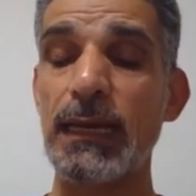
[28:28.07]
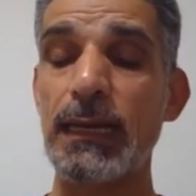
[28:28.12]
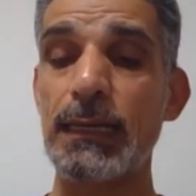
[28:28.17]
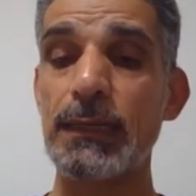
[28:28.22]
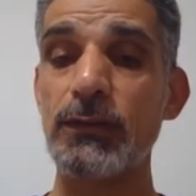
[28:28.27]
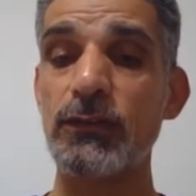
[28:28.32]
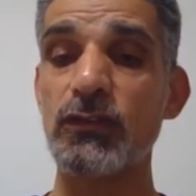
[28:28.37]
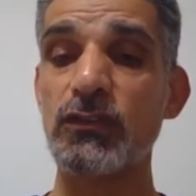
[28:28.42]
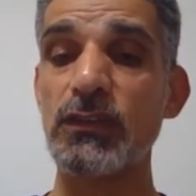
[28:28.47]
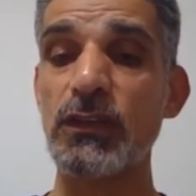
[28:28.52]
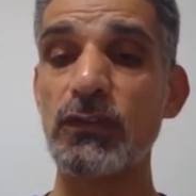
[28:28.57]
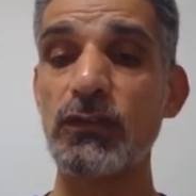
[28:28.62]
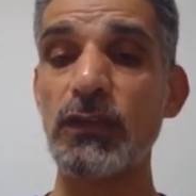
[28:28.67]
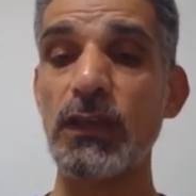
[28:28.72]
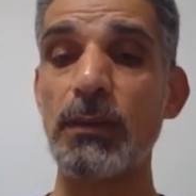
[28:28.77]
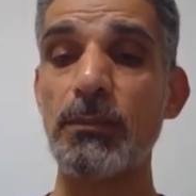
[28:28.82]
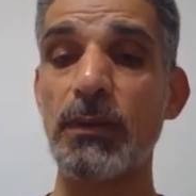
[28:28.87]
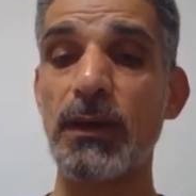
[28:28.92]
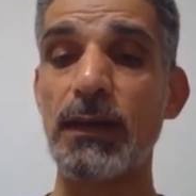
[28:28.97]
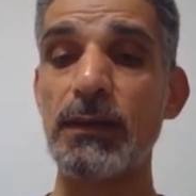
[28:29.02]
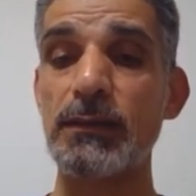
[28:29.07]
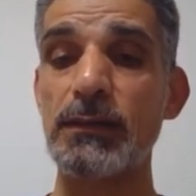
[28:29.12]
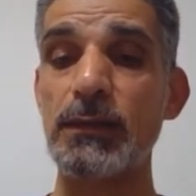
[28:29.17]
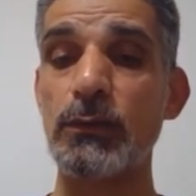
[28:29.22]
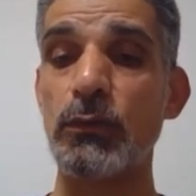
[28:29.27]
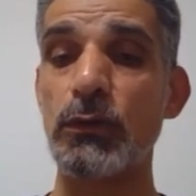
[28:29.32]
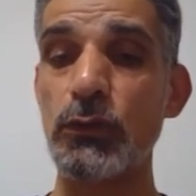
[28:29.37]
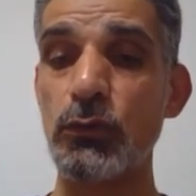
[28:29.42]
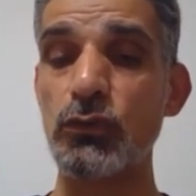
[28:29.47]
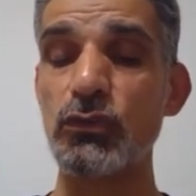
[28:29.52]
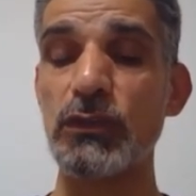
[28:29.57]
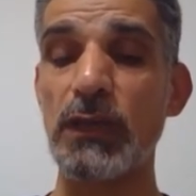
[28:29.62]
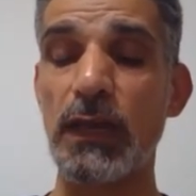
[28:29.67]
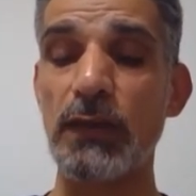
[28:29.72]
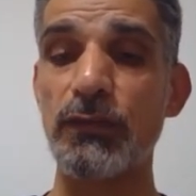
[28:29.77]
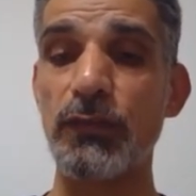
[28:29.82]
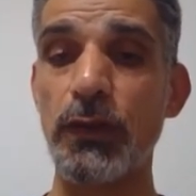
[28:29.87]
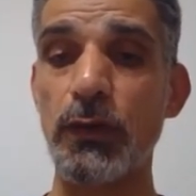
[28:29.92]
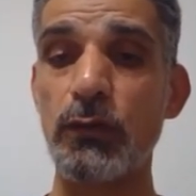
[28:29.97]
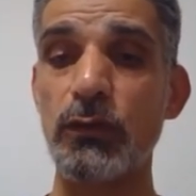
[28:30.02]
And it's the same idea when you use
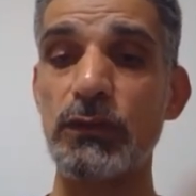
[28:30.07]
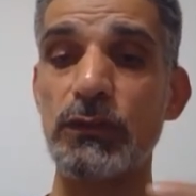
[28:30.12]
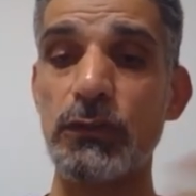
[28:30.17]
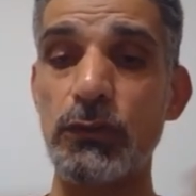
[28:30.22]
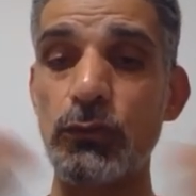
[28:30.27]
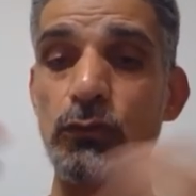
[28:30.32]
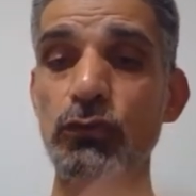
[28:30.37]
high frequency.